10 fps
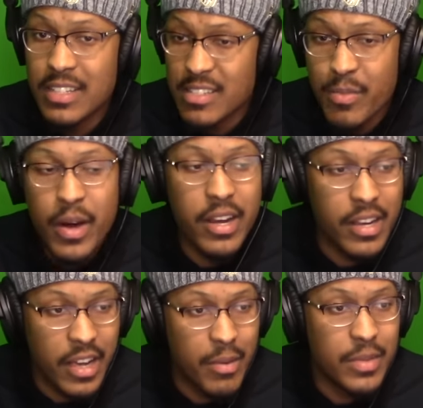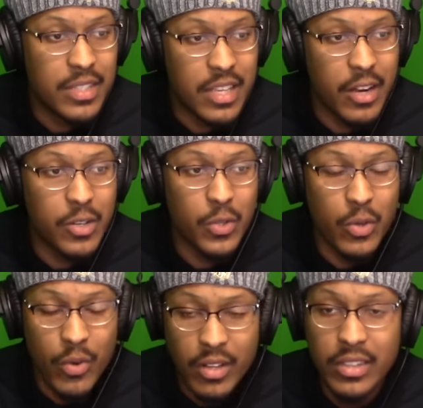somebody to come and say or do
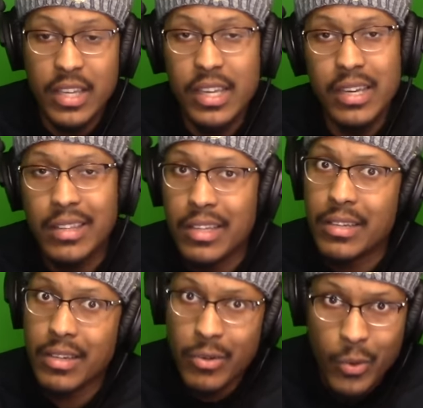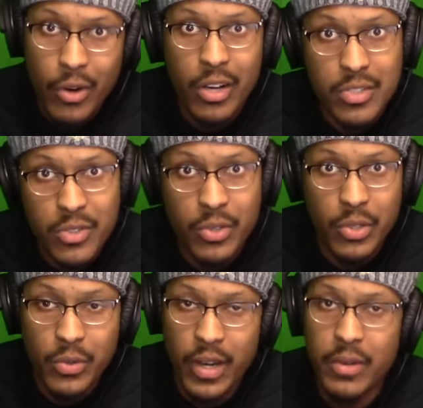the wrong thing, and then uh, we're all
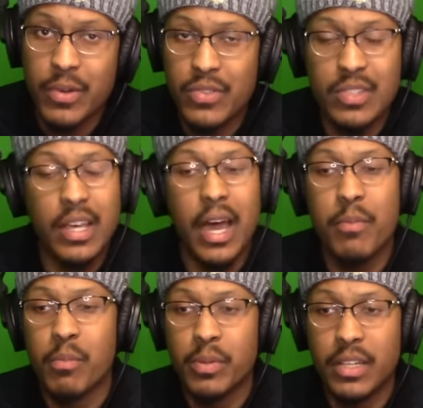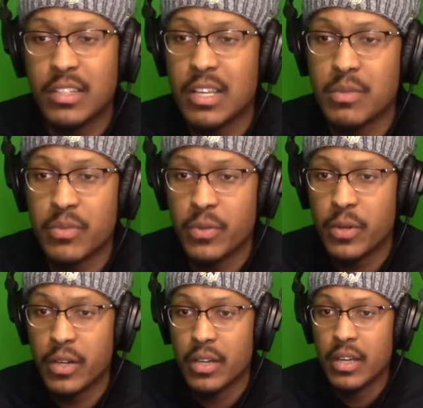screwed, right? We've seen that happen plenty times
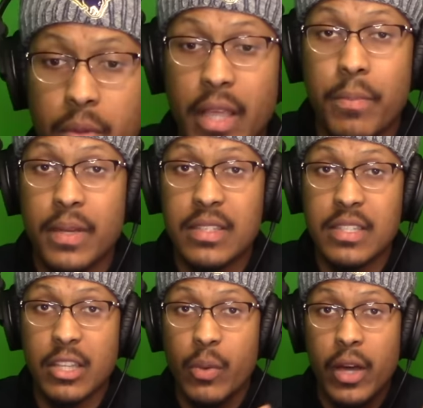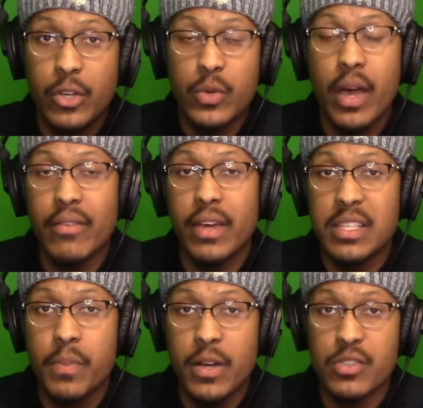before. But that being said, though, I do have a
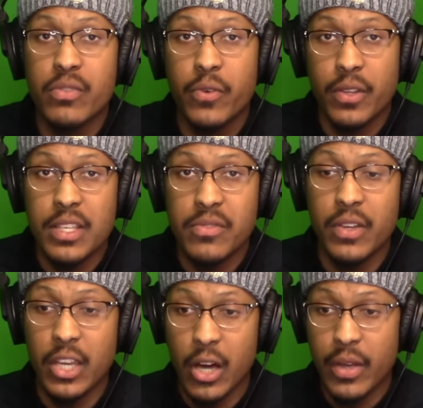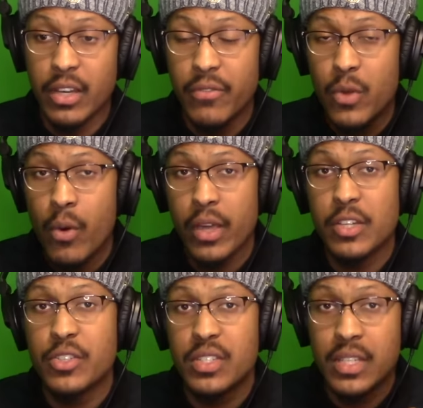sponsor for this video, and if you are
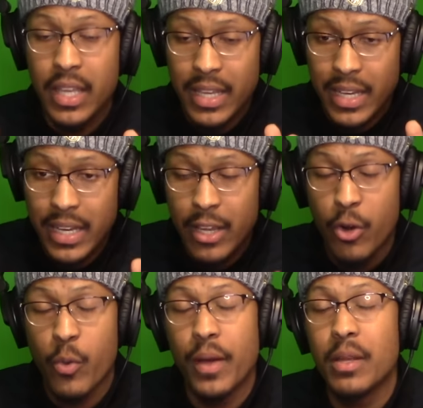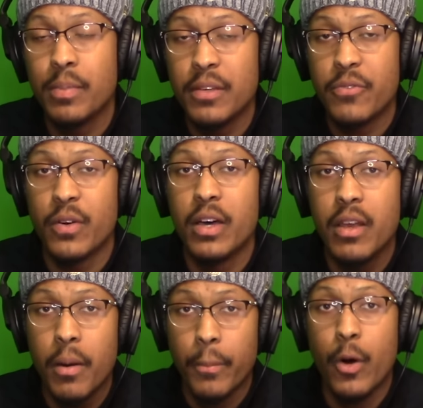interested in an incredibly
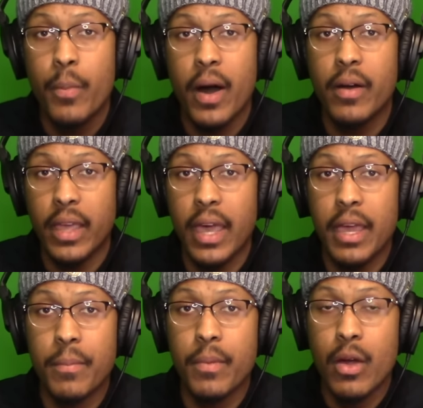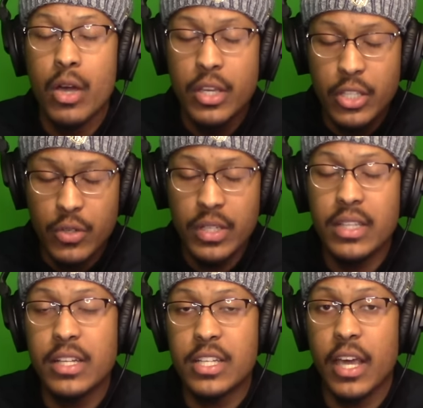fun mobile game, you
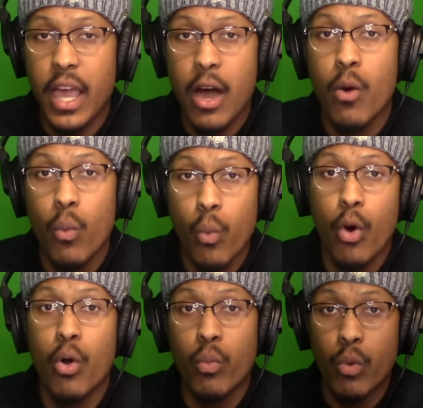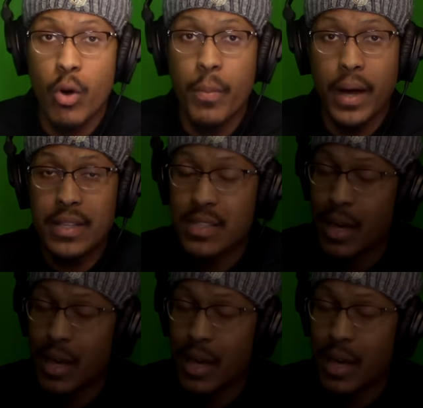need to check out War Robots.